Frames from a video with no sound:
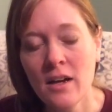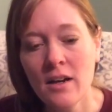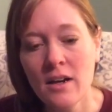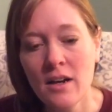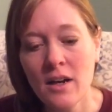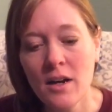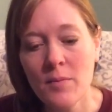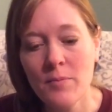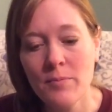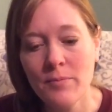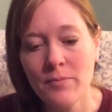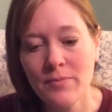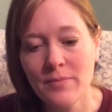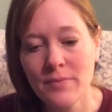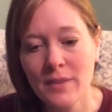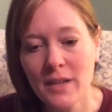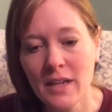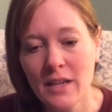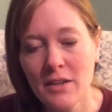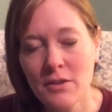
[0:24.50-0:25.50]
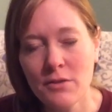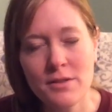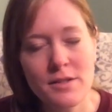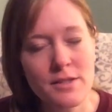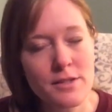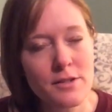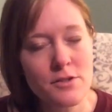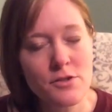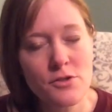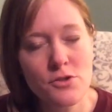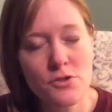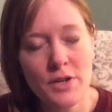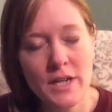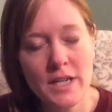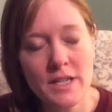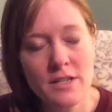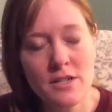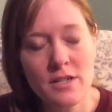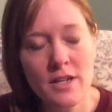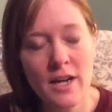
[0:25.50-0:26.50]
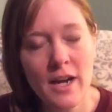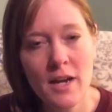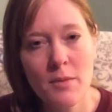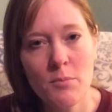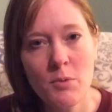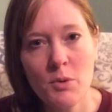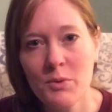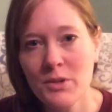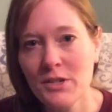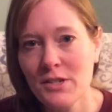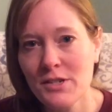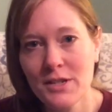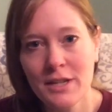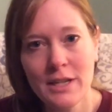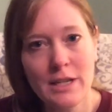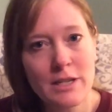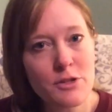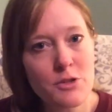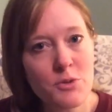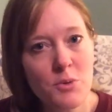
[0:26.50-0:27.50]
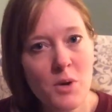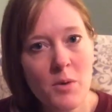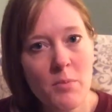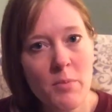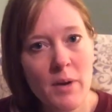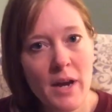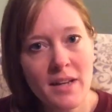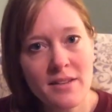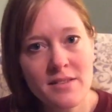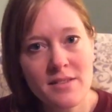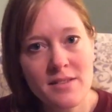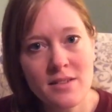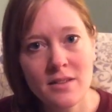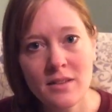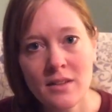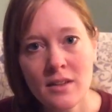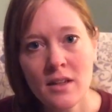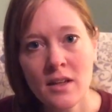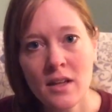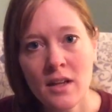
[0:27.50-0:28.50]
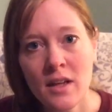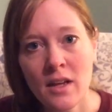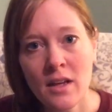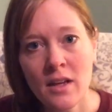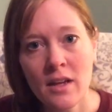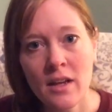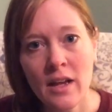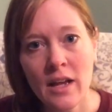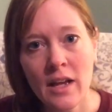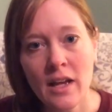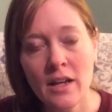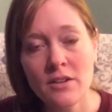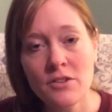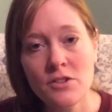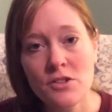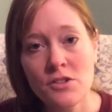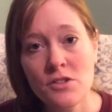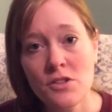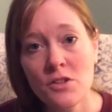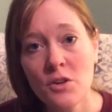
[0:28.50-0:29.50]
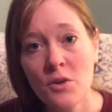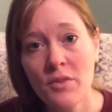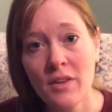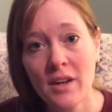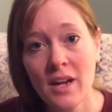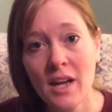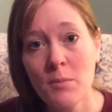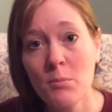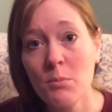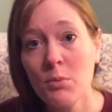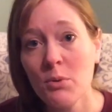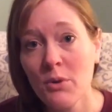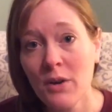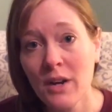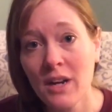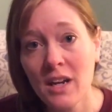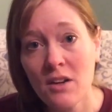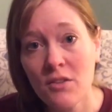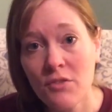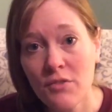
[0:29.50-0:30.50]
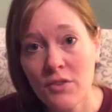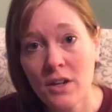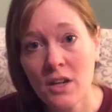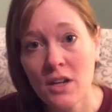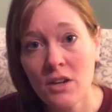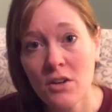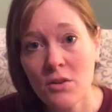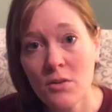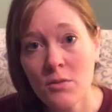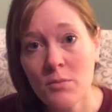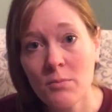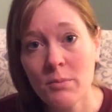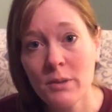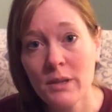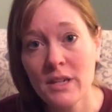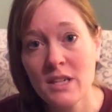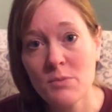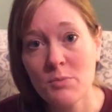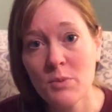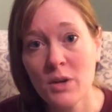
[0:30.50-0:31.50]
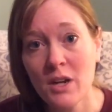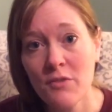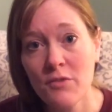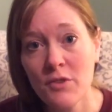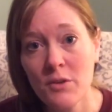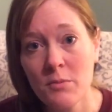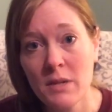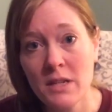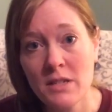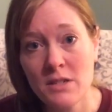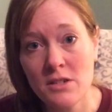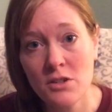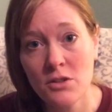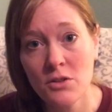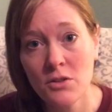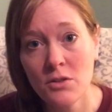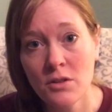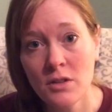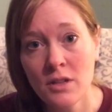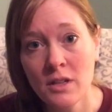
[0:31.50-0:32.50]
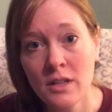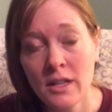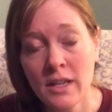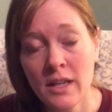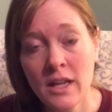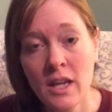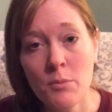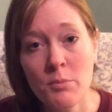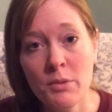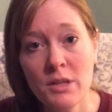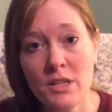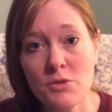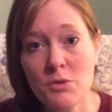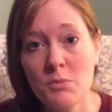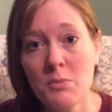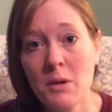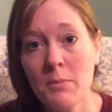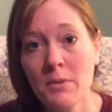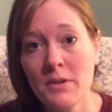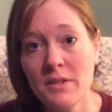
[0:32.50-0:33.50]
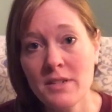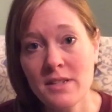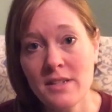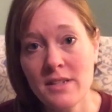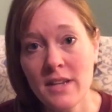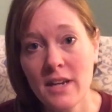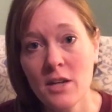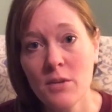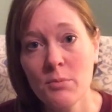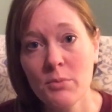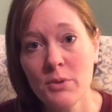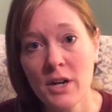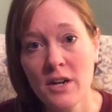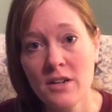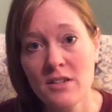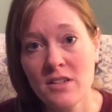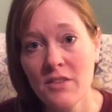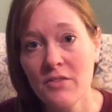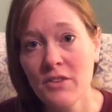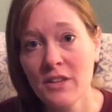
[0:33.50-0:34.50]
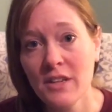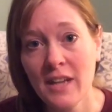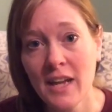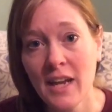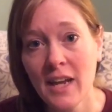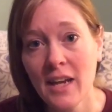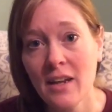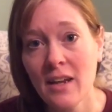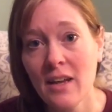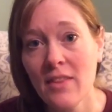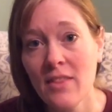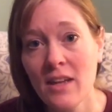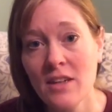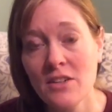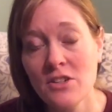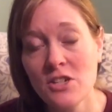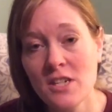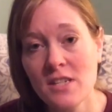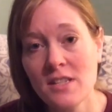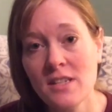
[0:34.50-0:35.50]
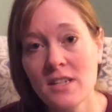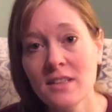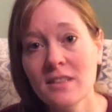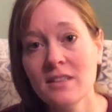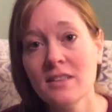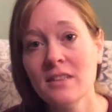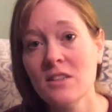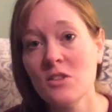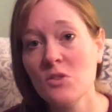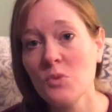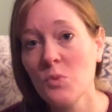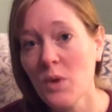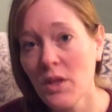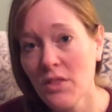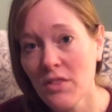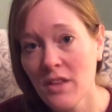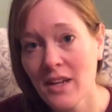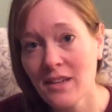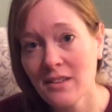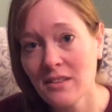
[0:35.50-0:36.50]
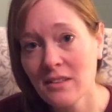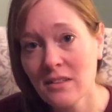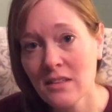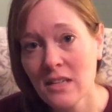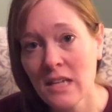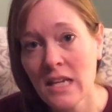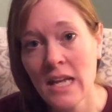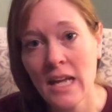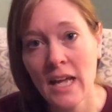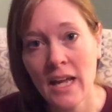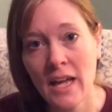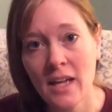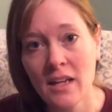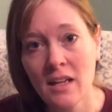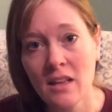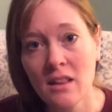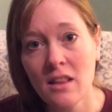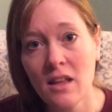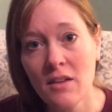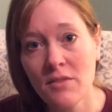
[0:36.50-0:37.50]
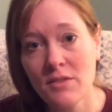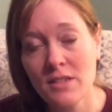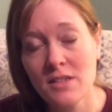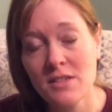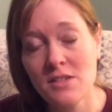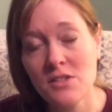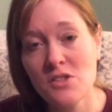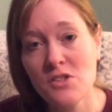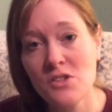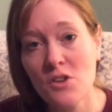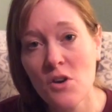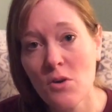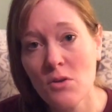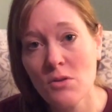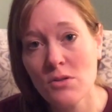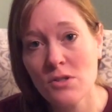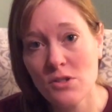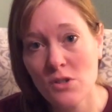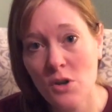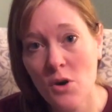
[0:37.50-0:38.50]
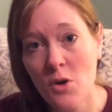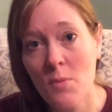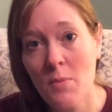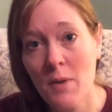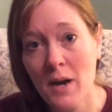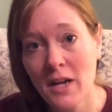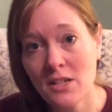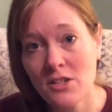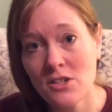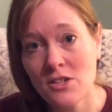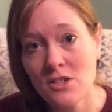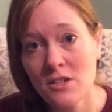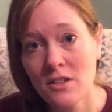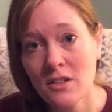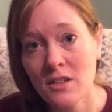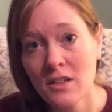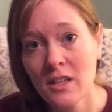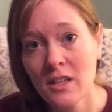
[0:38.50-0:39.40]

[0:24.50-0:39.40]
Um, I know this is a strange time, but we're just going to do our best. And just know that I'm praying for you. Please pray for me too. And please remember to say your prayers every day and that Jesus is with us and he loves us so, so much.